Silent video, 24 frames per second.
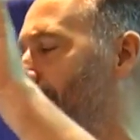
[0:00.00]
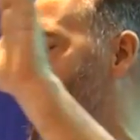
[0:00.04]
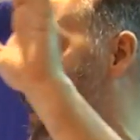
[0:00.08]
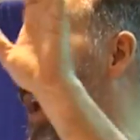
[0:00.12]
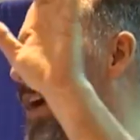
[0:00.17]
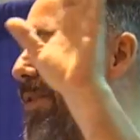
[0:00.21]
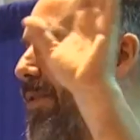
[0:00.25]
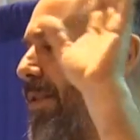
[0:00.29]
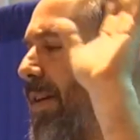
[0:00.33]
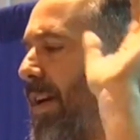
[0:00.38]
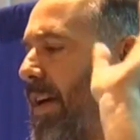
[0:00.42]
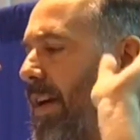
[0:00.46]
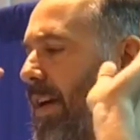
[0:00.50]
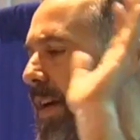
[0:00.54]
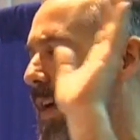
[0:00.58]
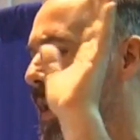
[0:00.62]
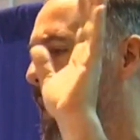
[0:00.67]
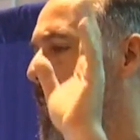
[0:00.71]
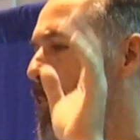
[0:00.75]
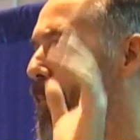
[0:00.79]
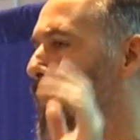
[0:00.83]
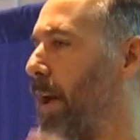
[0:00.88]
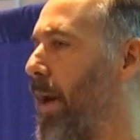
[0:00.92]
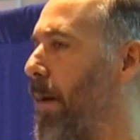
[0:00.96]
matter,
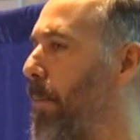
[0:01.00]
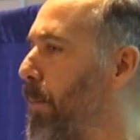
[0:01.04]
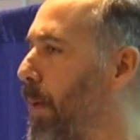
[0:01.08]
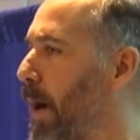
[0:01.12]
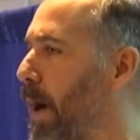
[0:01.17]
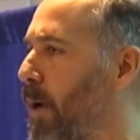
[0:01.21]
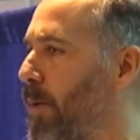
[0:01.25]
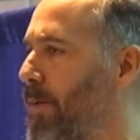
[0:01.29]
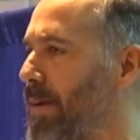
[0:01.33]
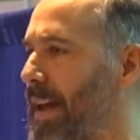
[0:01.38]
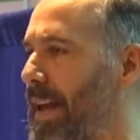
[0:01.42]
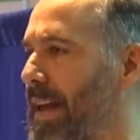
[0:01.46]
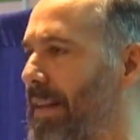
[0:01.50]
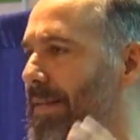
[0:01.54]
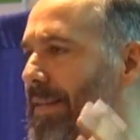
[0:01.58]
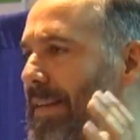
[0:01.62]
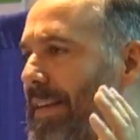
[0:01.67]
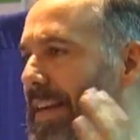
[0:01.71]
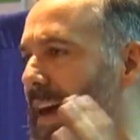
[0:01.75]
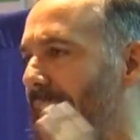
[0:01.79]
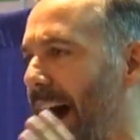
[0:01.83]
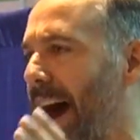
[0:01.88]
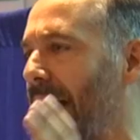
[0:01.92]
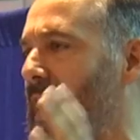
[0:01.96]
but a boat, it's
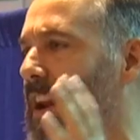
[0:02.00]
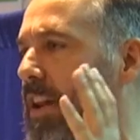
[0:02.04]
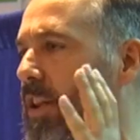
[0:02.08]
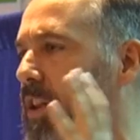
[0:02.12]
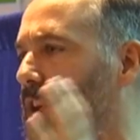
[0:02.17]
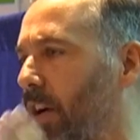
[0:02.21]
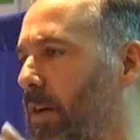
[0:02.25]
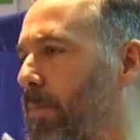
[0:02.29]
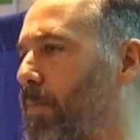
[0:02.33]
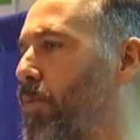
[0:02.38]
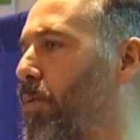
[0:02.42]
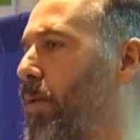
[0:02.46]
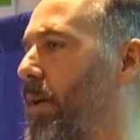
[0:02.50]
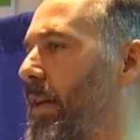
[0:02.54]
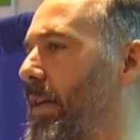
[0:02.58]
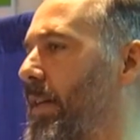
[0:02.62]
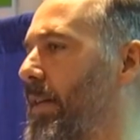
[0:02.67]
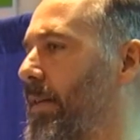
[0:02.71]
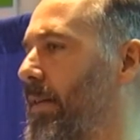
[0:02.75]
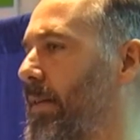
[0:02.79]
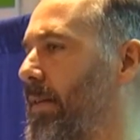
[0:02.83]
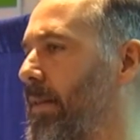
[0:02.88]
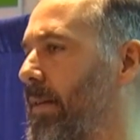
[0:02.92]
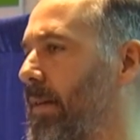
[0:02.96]
gotta look pretty,
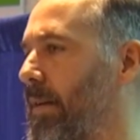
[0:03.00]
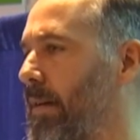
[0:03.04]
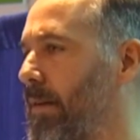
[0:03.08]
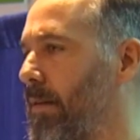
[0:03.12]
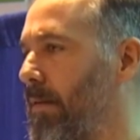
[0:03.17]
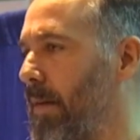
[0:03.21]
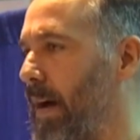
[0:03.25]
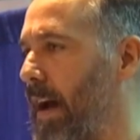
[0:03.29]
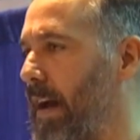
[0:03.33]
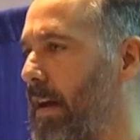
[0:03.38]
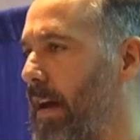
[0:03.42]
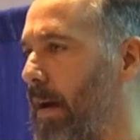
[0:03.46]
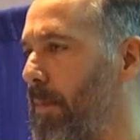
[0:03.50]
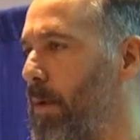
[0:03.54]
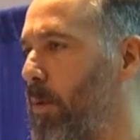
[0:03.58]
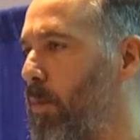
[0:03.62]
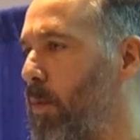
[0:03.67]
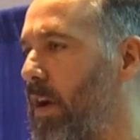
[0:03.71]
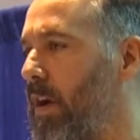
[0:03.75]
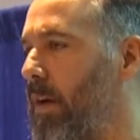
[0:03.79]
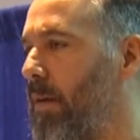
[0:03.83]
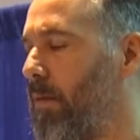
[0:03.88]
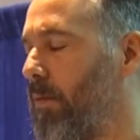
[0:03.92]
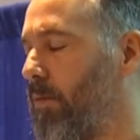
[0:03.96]
right? I mean,
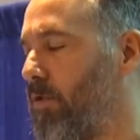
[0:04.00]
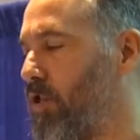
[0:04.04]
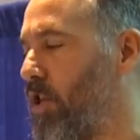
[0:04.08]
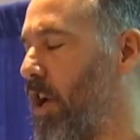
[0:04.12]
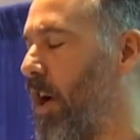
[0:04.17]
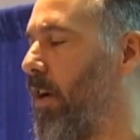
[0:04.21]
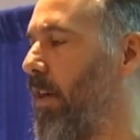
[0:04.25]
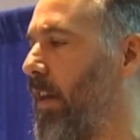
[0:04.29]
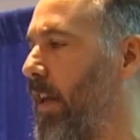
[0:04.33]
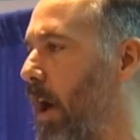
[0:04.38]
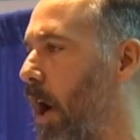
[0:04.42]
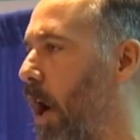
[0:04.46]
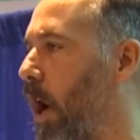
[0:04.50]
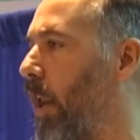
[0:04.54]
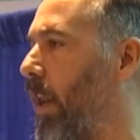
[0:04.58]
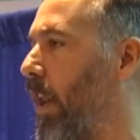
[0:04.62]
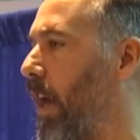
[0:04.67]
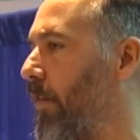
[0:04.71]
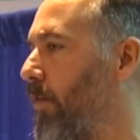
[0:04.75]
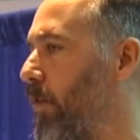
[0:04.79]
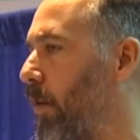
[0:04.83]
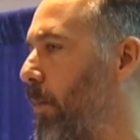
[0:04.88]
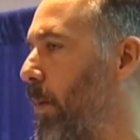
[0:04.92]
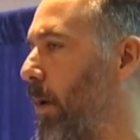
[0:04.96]
we generally all
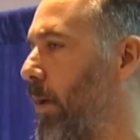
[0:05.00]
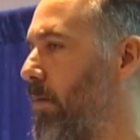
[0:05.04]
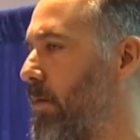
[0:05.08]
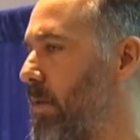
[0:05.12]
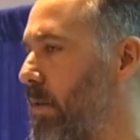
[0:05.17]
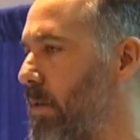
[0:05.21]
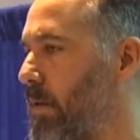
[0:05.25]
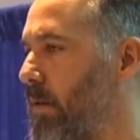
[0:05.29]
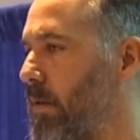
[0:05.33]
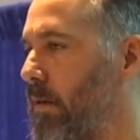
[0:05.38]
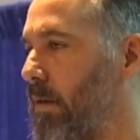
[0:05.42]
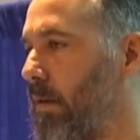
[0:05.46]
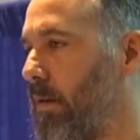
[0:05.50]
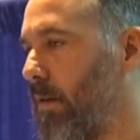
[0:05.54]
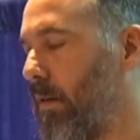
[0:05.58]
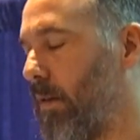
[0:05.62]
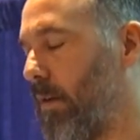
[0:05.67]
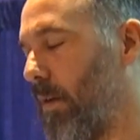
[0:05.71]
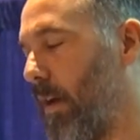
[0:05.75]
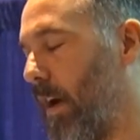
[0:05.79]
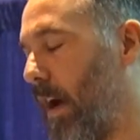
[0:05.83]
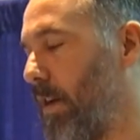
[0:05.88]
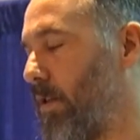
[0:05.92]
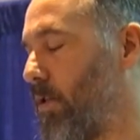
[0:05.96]
love our boats.
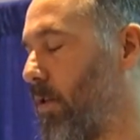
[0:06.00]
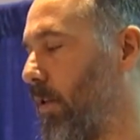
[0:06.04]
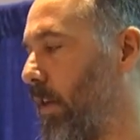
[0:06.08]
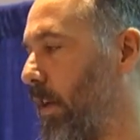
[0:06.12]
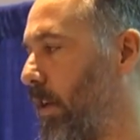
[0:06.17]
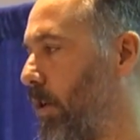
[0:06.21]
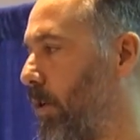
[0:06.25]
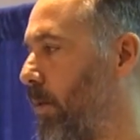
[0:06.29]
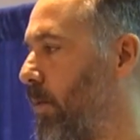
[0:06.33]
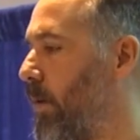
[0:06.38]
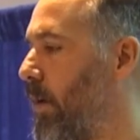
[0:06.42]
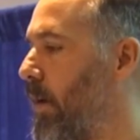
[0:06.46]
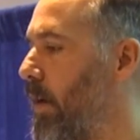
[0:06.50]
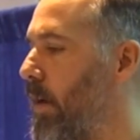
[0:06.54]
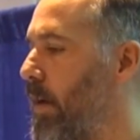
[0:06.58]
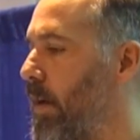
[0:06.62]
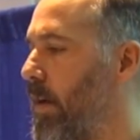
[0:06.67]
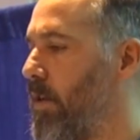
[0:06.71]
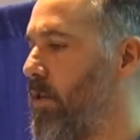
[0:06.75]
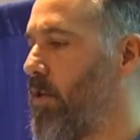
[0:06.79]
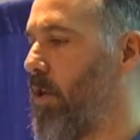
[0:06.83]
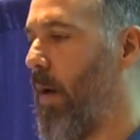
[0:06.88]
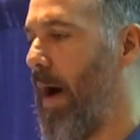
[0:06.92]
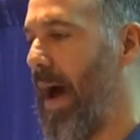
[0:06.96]
I certainly do.
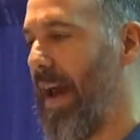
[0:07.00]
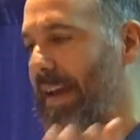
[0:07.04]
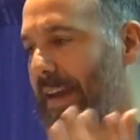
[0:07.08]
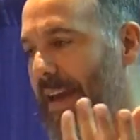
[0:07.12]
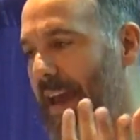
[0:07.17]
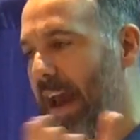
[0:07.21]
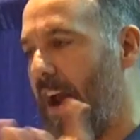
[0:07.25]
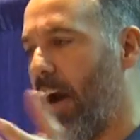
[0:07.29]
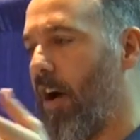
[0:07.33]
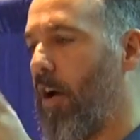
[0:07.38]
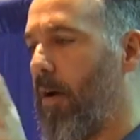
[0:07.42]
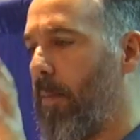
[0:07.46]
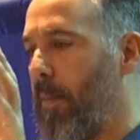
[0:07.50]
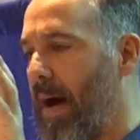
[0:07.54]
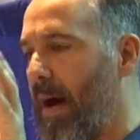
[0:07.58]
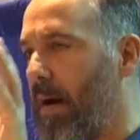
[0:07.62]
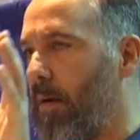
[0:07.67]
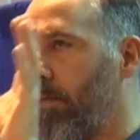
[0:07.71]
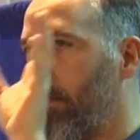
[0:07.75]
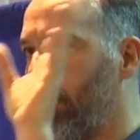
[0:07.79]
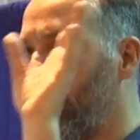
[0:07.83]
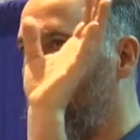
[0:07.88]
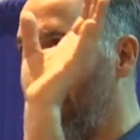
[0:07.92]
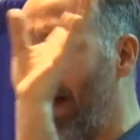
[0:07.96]
So I care
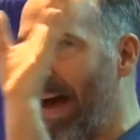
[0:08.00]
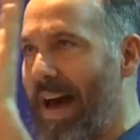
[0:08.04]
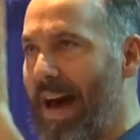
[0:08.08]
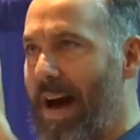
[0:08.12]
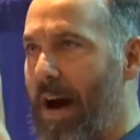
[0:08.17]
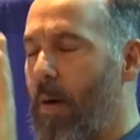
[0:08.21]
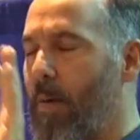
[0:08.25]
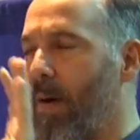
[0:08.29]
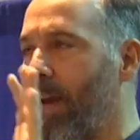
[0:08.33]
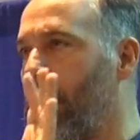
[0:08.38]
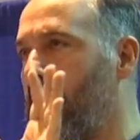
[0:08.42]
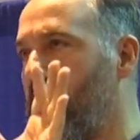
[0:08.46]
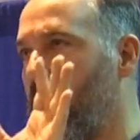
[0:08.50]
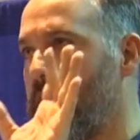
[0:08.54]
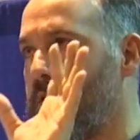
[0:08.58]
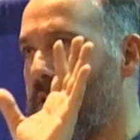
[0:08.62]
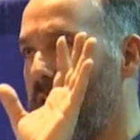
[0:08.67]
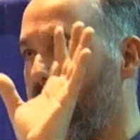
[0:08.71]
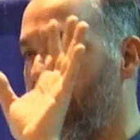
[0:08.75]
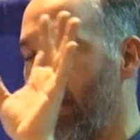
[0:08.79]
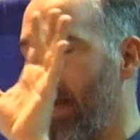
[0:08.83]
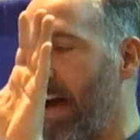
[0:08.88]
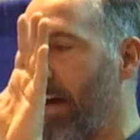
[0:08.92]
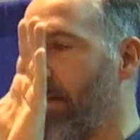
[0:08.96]
about how it looks
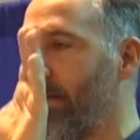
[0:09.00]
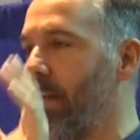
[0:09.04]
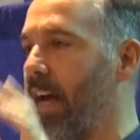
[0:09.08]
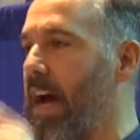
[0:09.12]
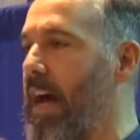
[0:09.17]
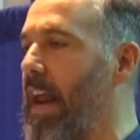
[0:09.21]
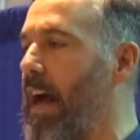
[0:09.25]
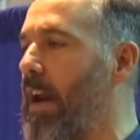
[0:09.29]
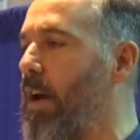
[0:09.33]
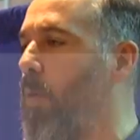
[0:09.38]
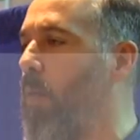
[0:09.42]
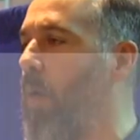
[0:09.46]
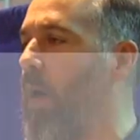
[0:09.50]
on the outside. I don't